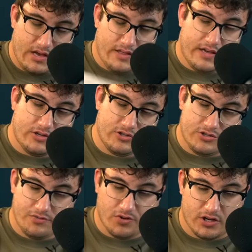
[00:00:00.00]
The
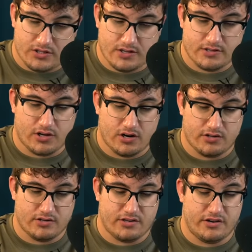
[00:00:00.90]
interest you've lost on this card
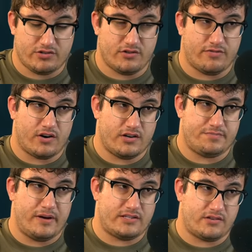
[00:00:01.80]
this year so far is
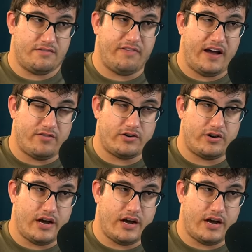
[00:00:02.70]
basically five hundred